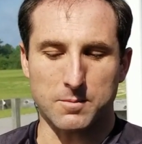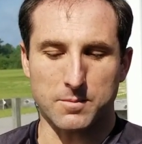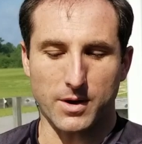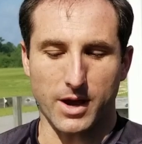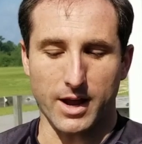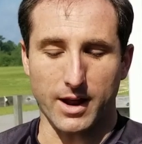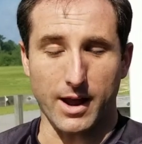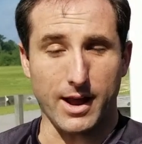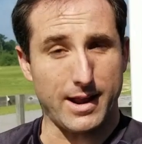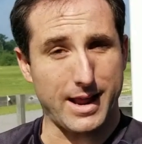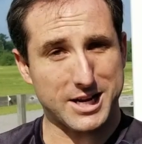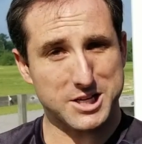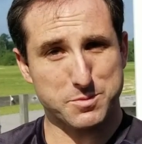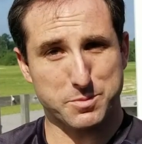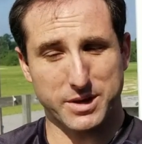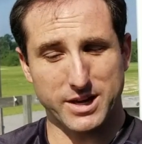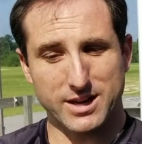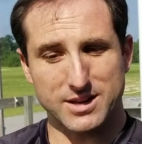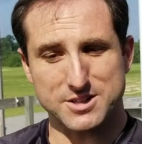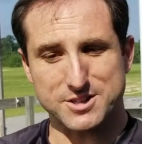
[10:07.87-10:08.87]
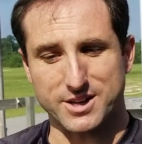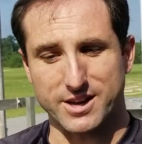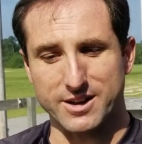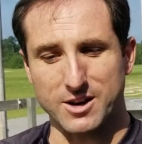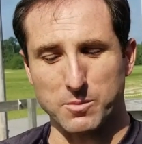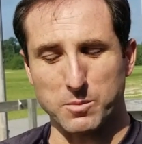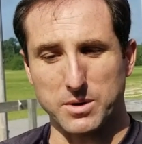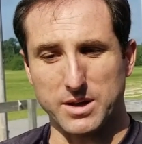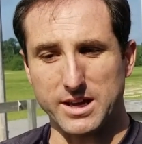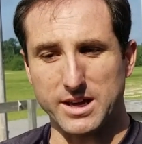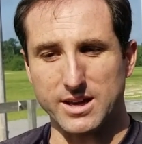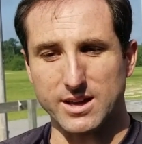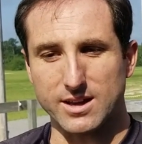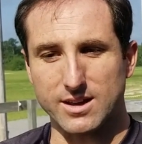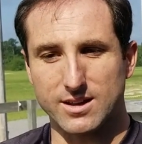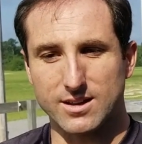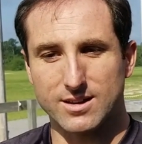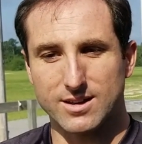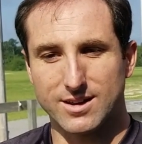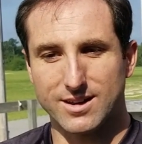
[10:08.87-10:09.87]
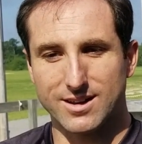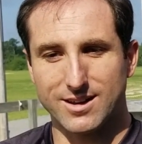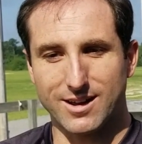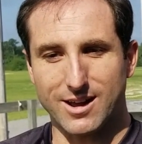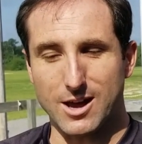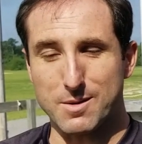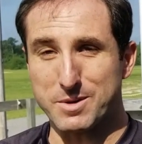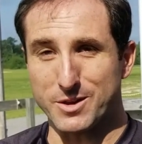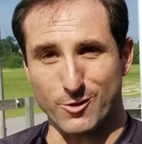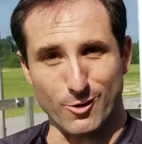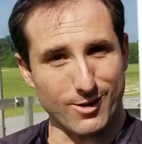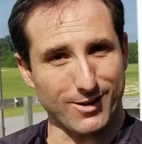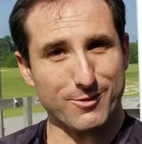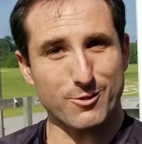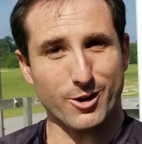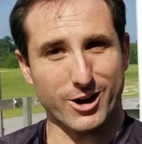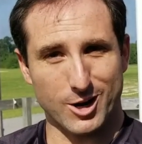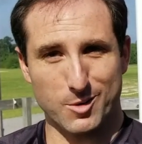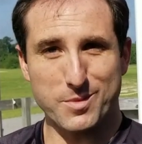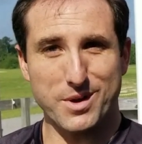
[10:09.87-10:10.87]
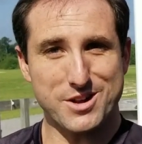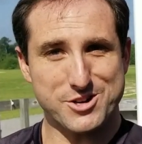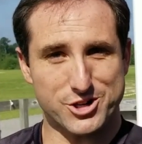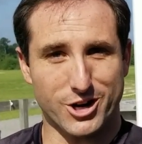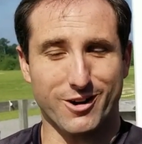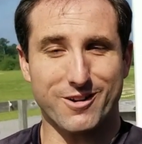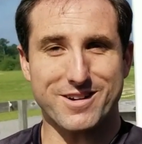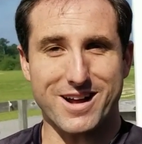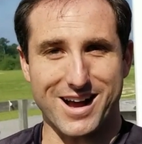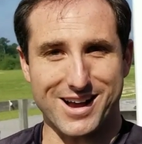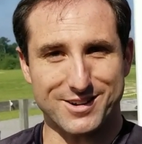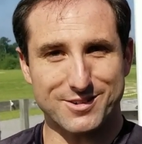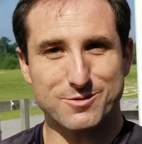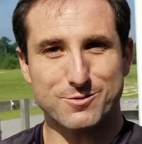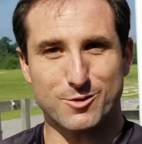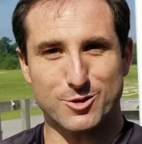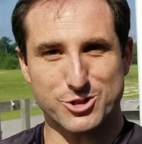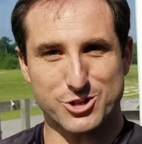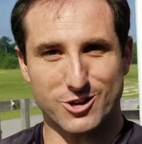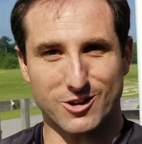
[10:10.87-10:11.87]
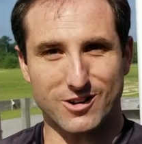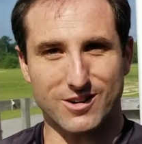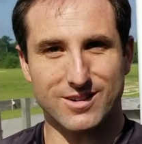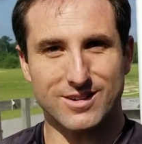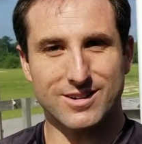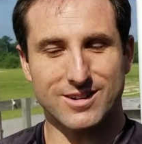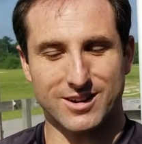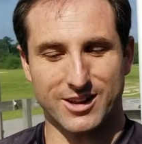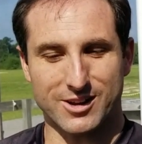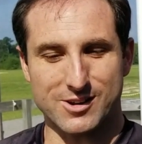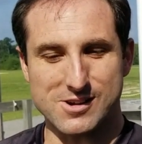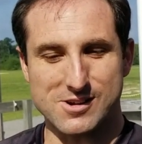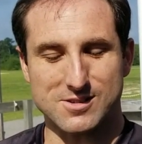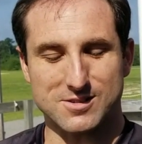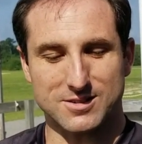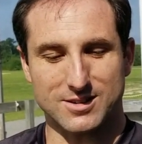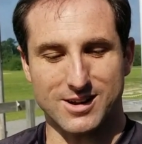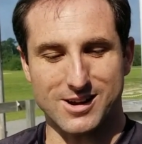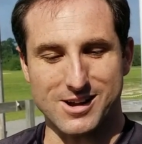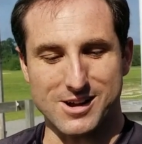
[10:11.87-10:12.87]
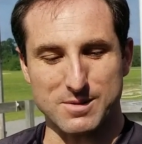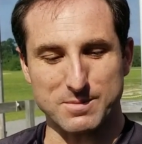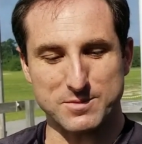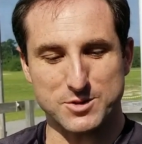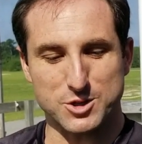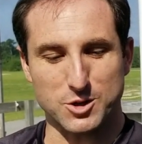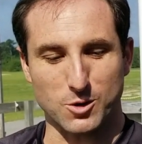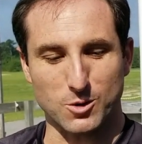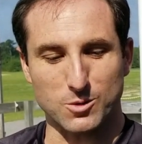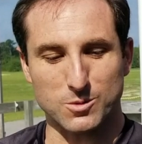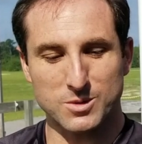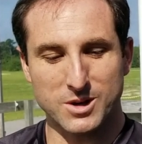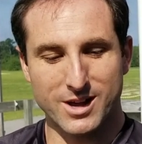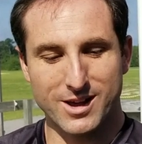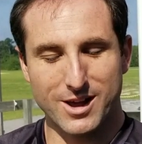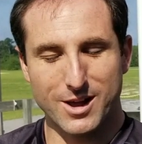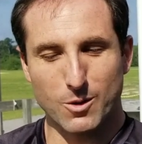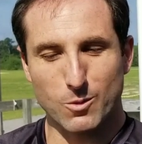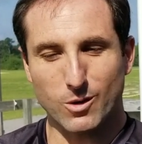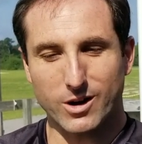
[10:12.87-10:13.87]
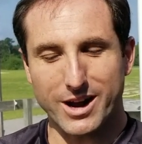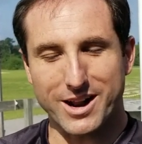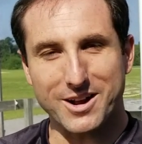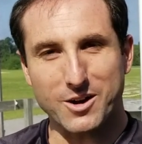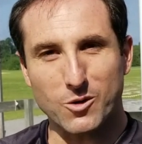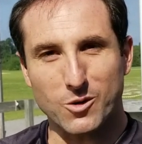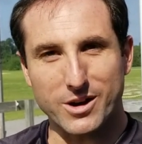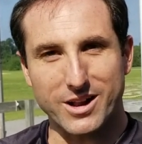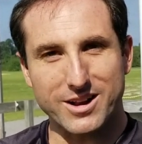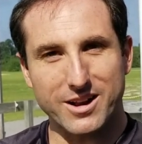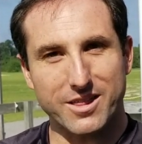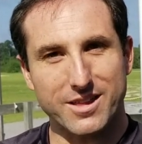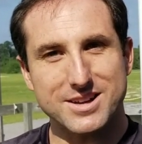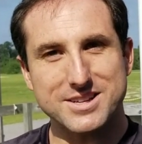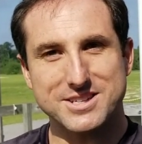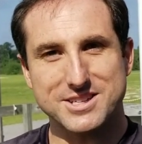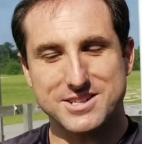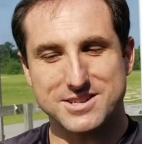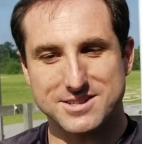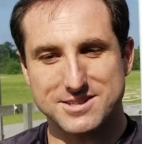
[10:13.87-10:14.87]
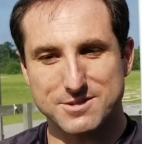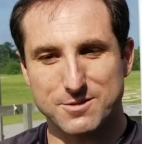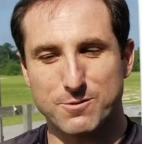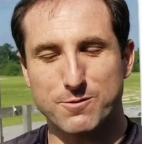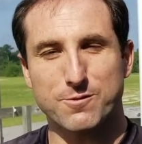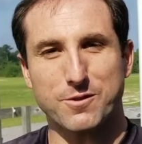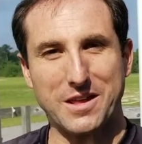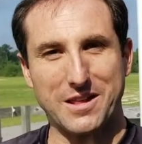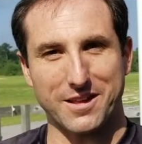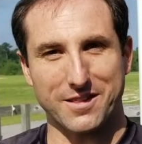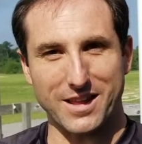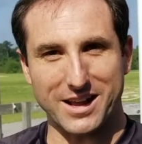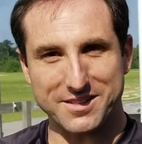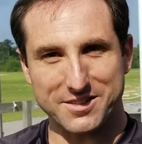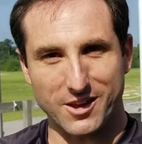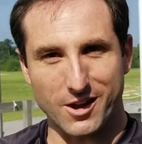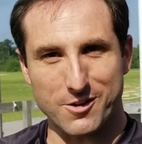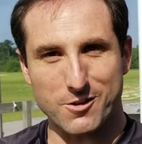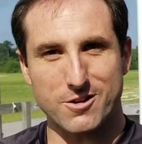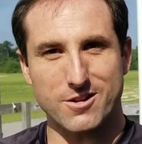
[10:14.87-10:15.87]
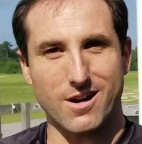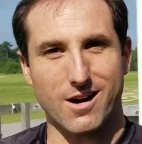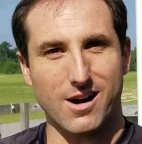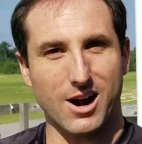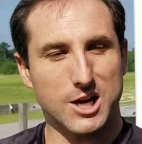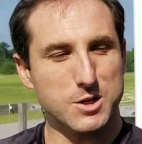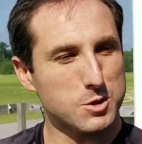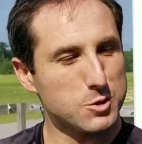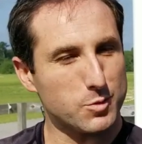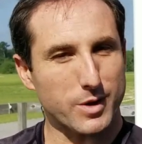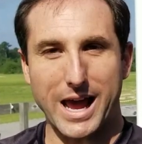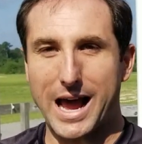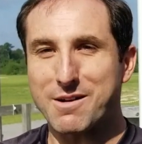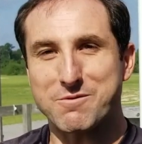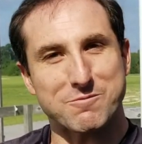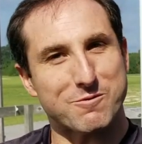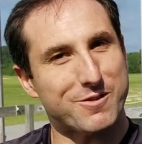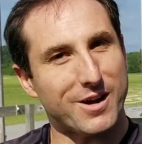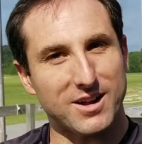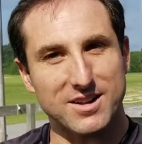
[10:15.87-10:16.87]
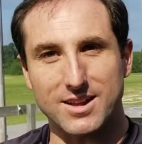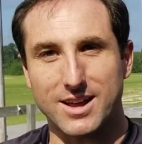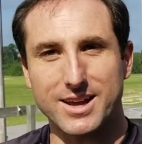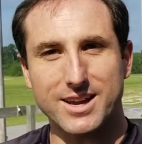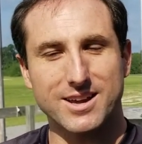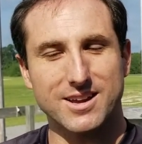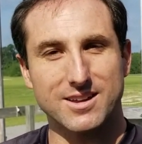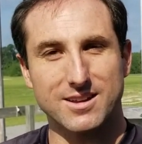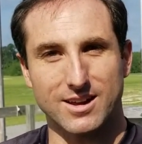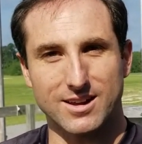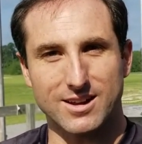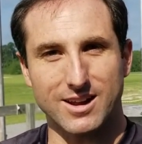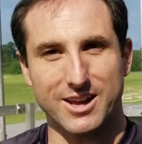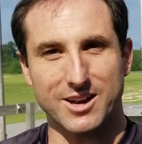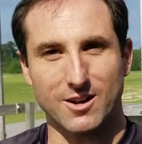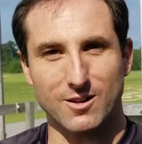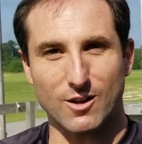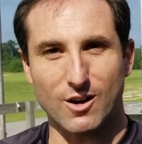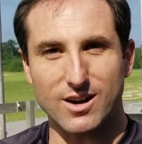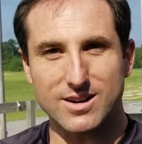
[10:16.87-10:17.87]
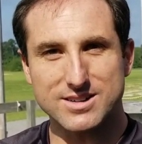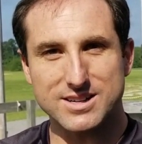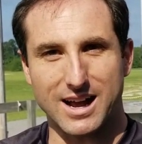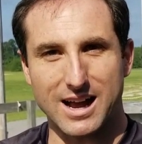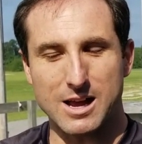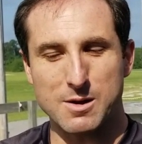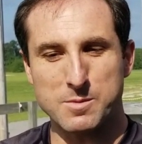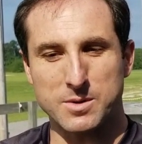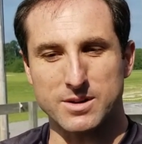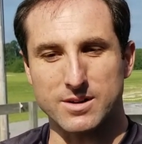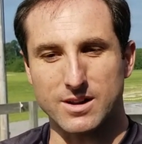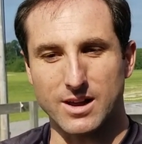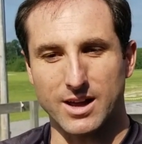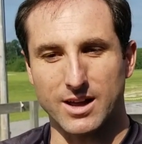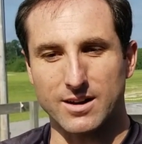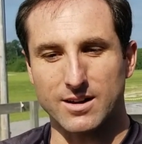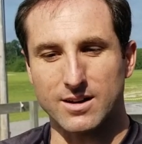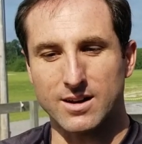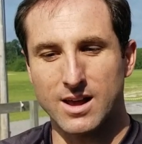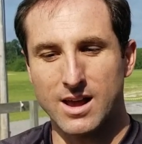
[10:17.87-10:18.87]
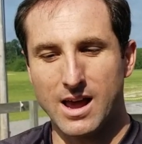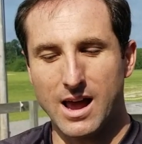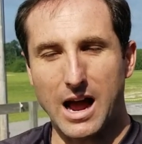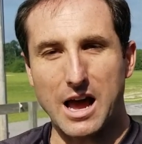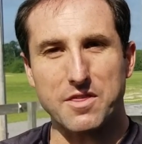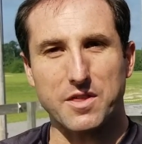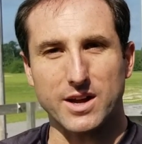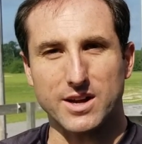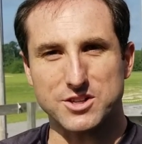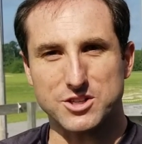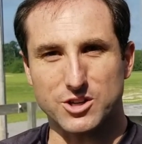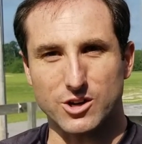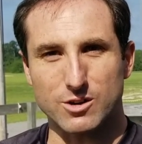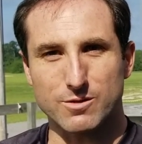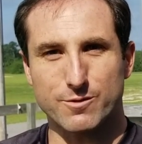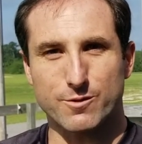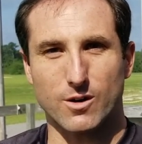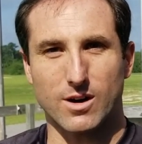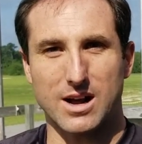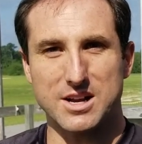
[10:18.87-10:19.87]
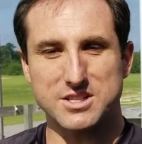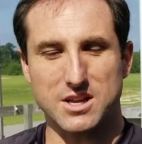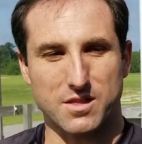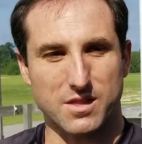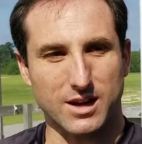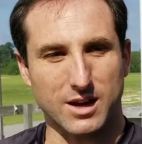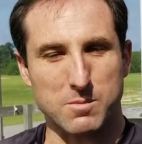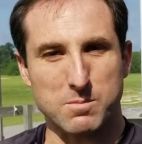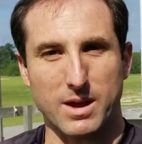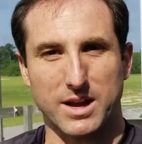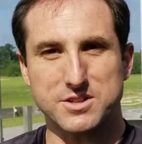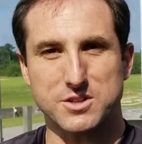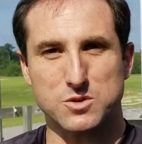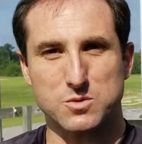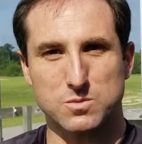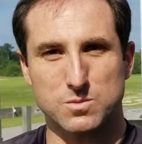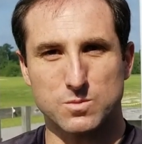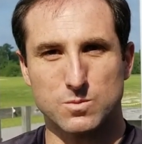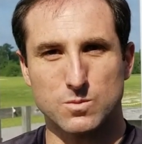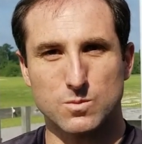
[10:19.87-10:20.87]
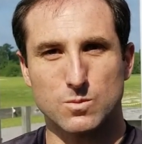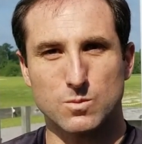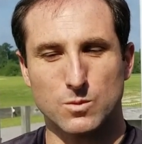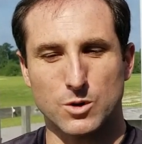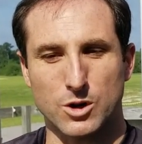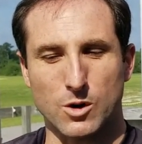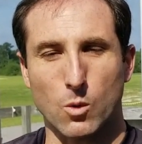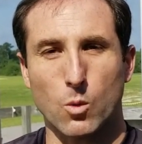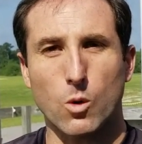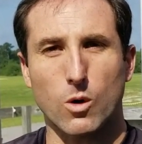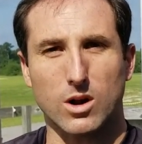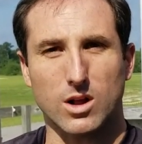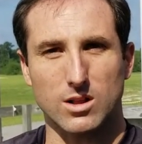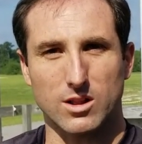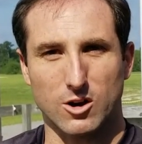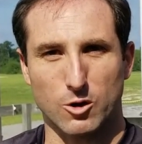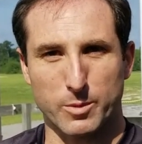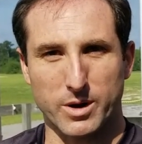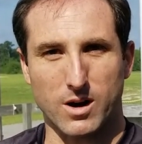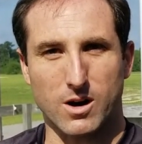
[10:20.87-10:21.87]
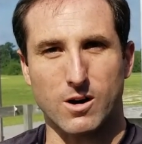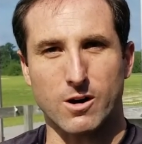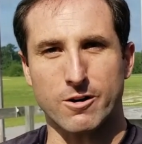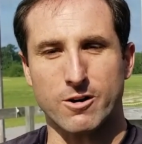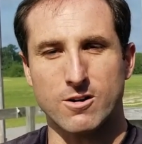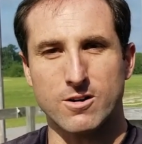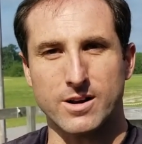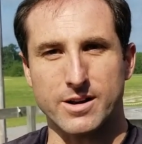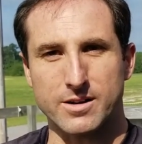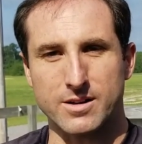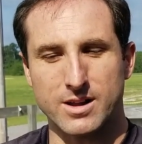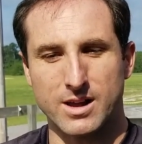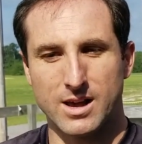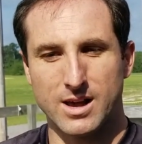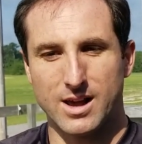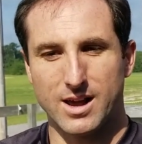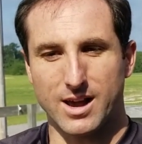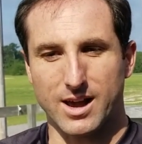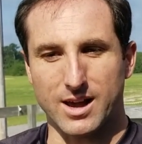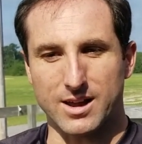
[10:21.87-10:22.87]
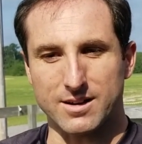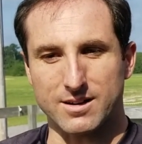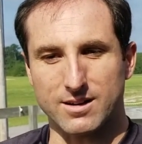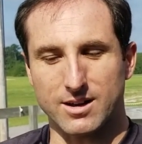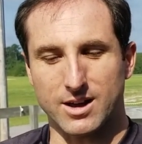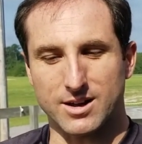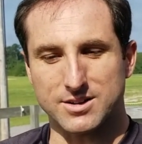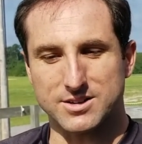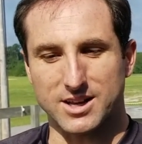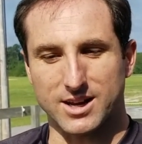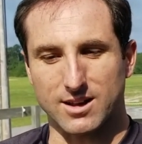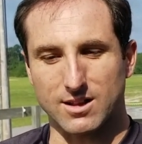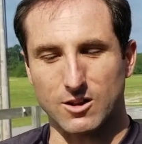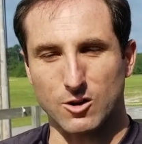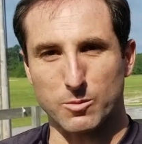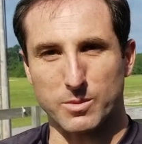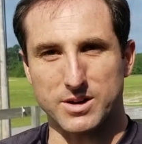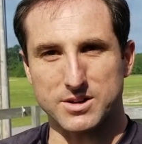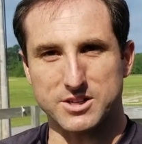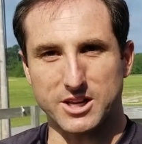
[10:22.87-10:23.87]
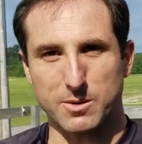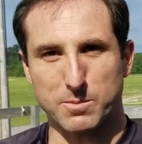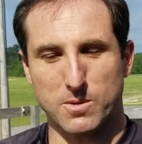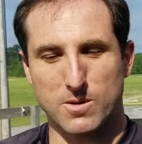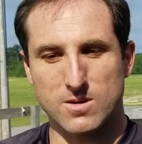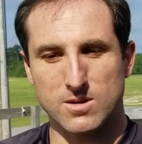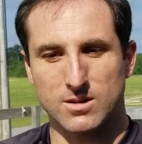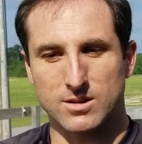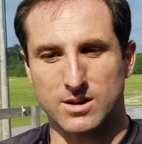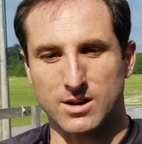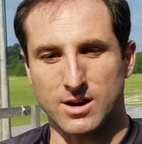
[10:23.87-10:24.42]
And XP is going to be, I mean, they're going to be a juggernaut for sure, you know. So we're kind of going into this feeling like the underdogs, which we haven't felt like in a long time. And I think it's good for us. I think it makes us, you know, work a little bit harder and dig a little bit deeper.